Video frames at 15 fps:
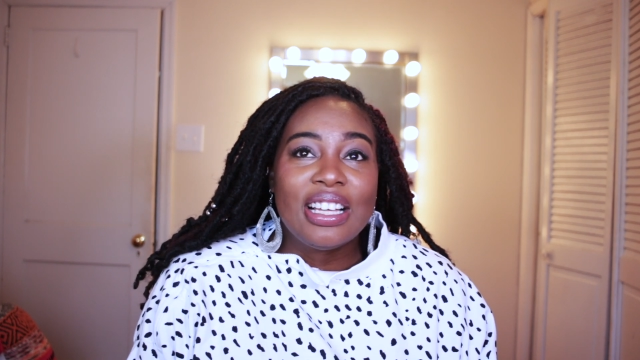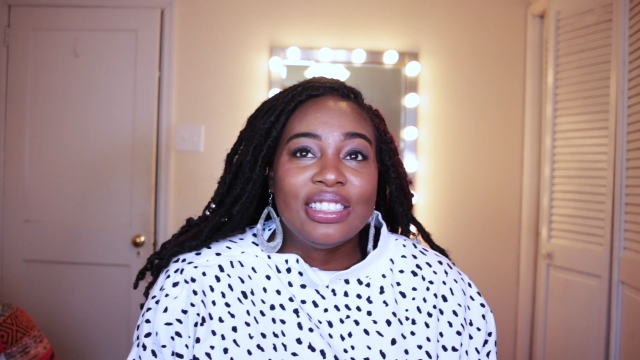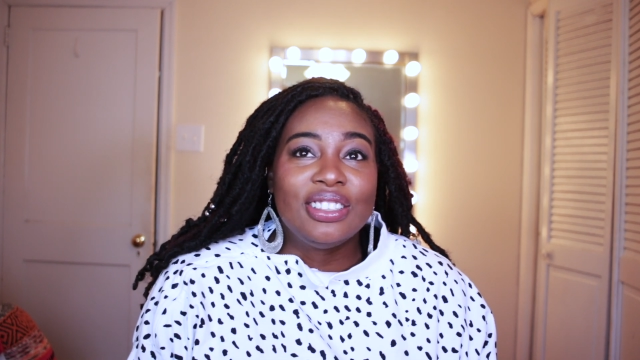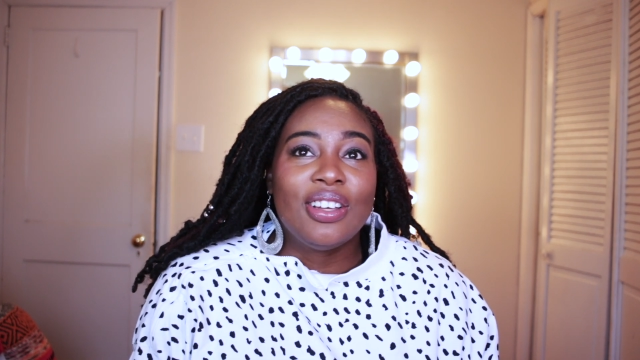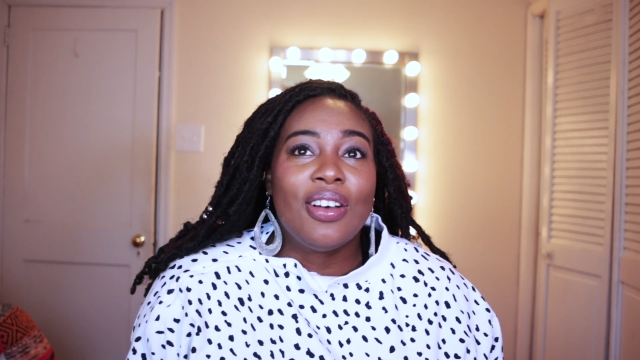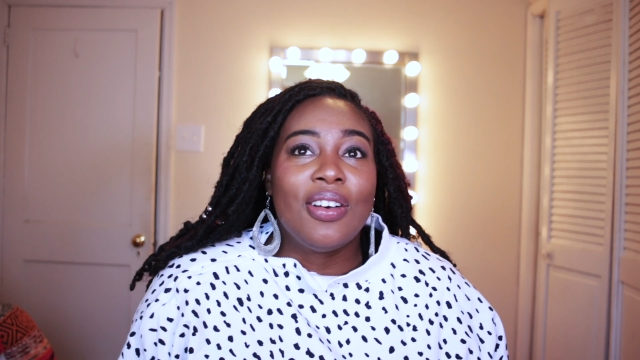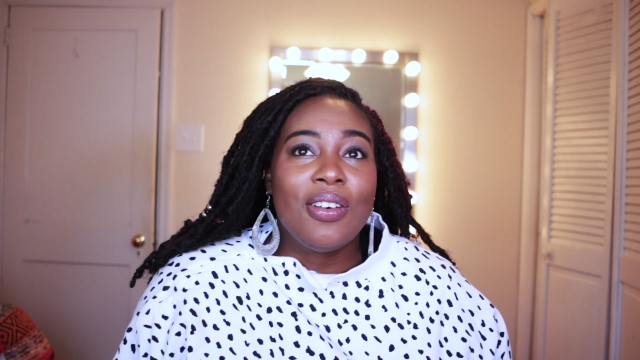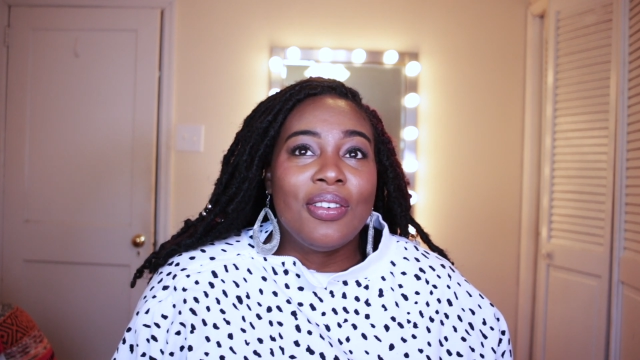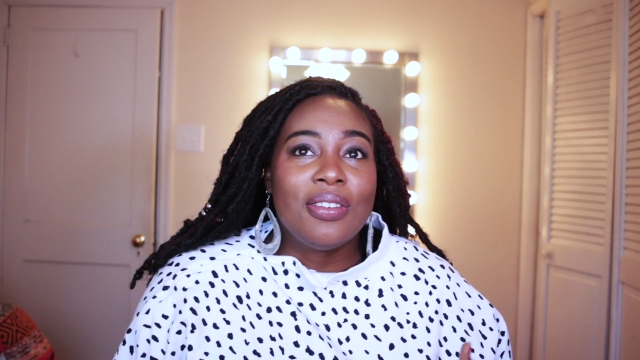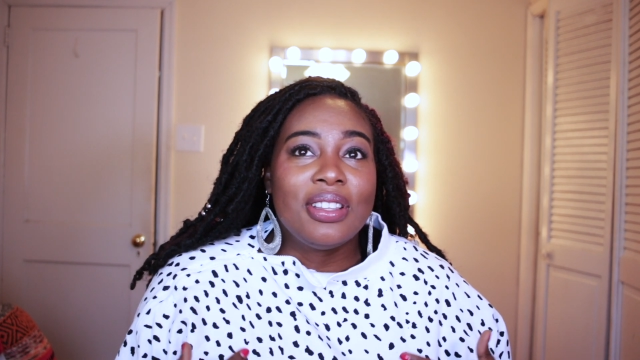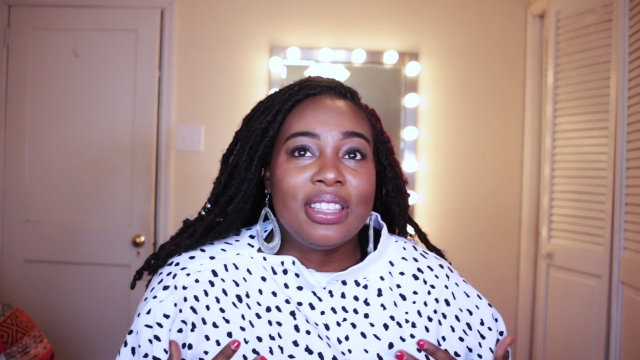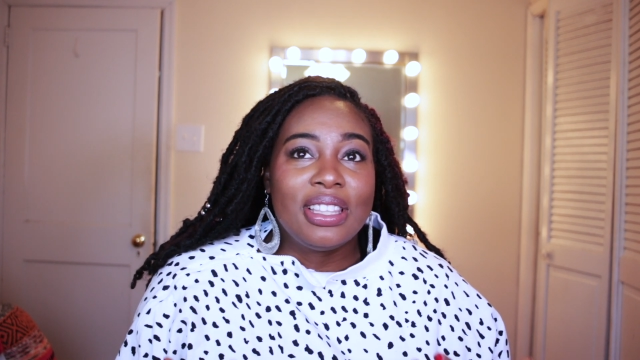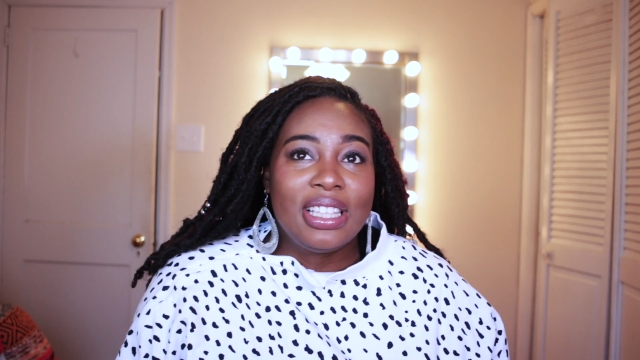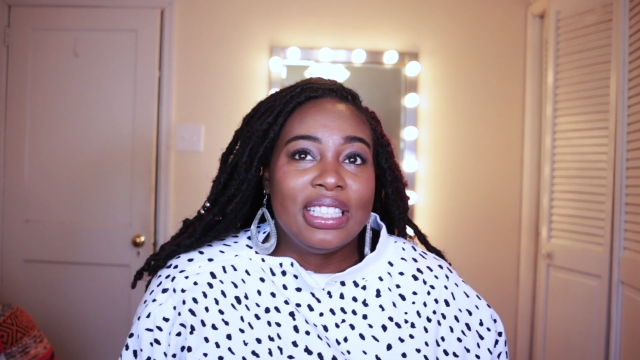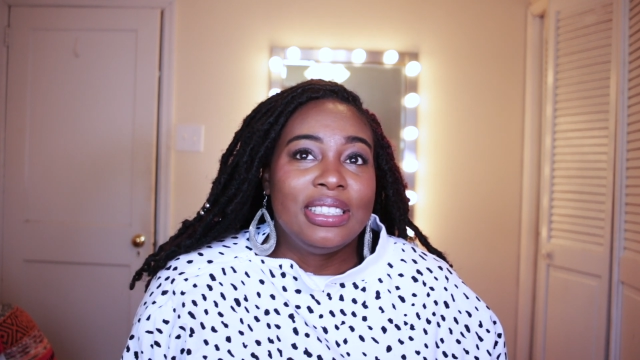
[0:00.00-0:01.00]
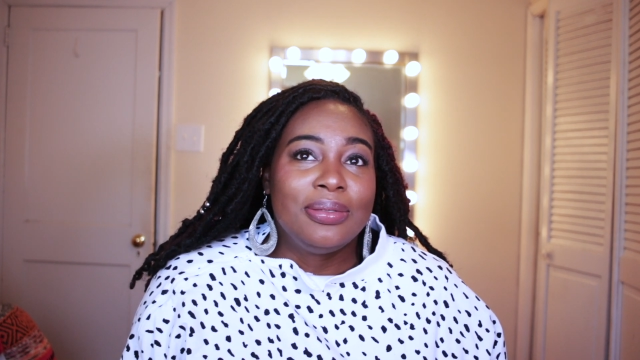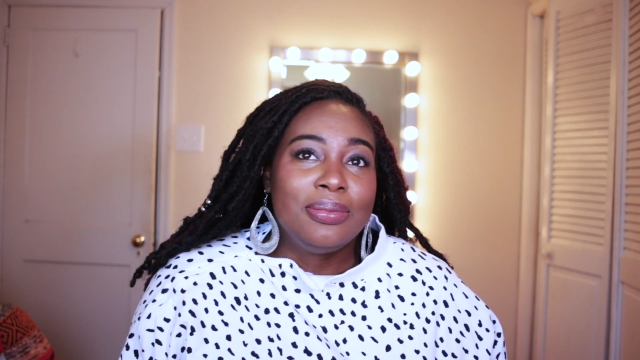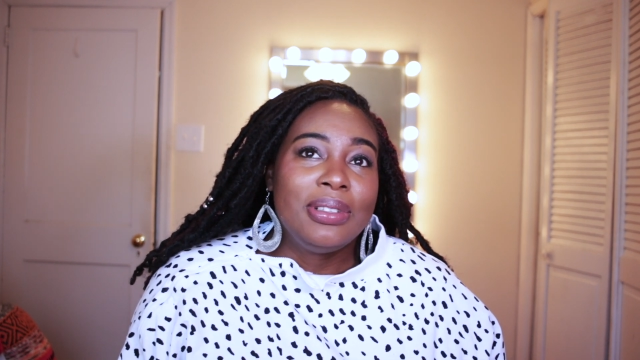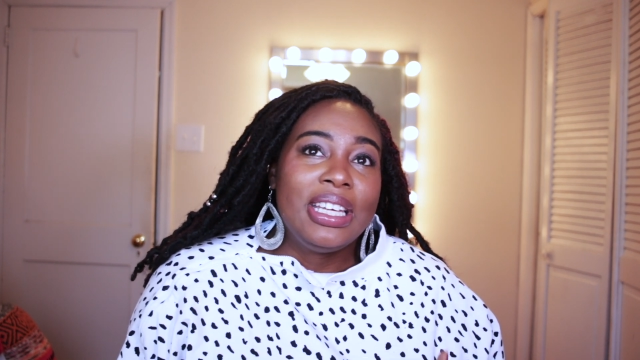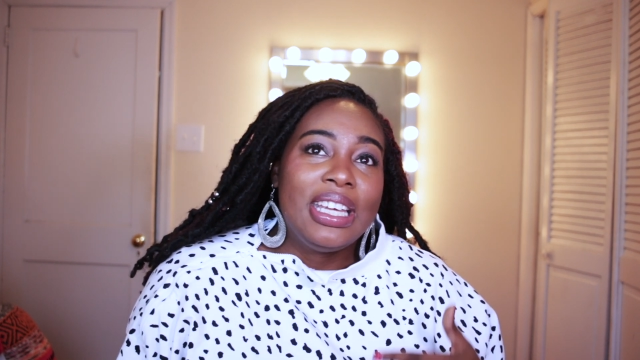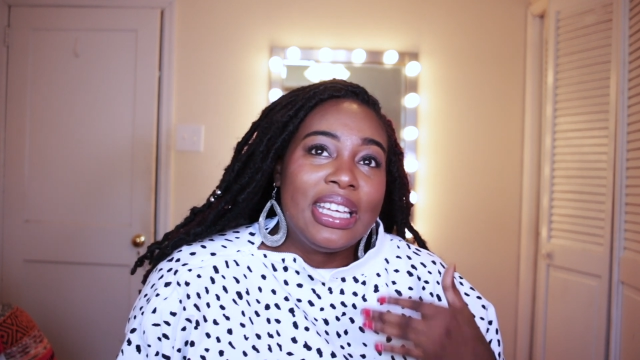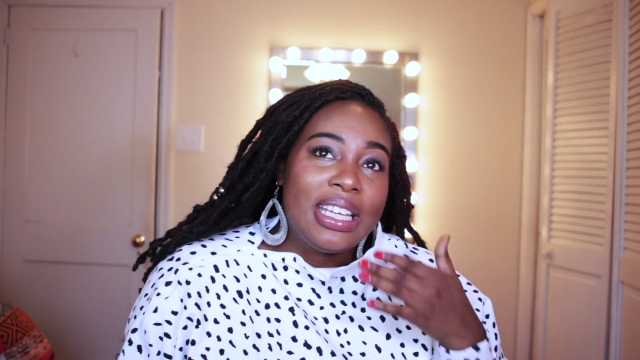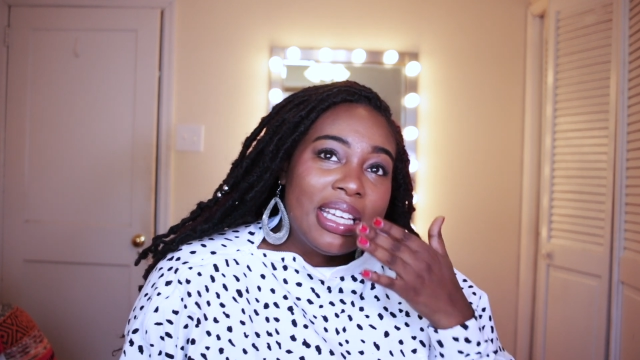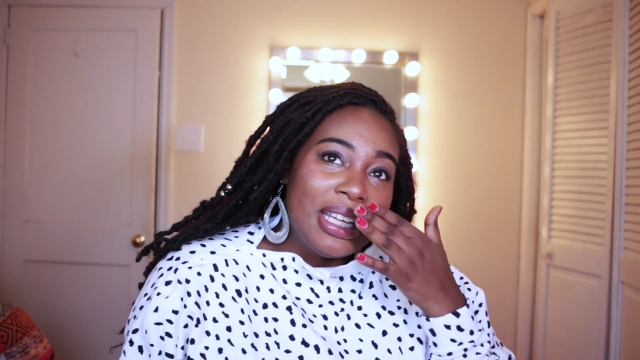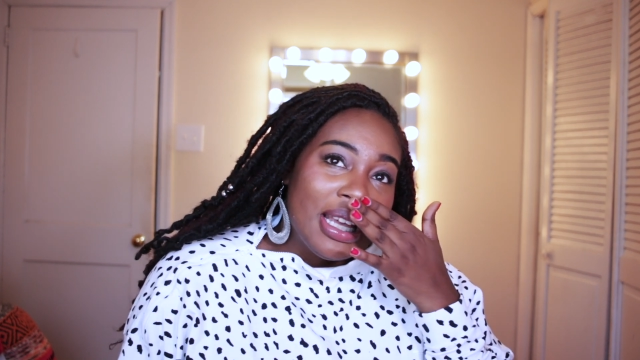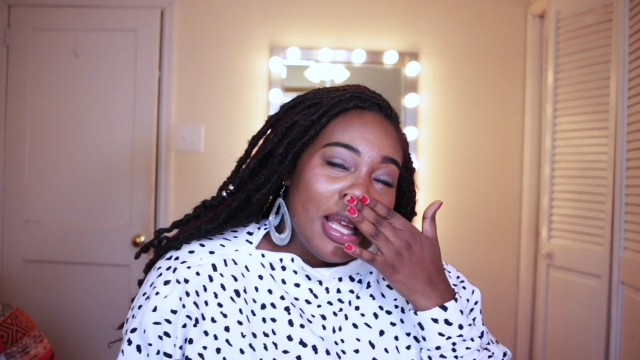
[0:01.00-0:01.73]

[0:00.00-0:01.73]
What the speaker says: So this week,